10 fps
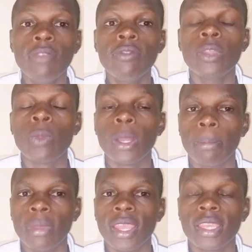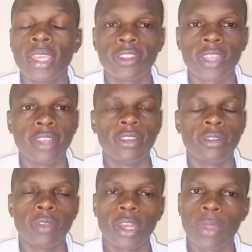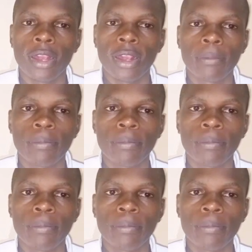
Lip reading: if he will play his cards very well,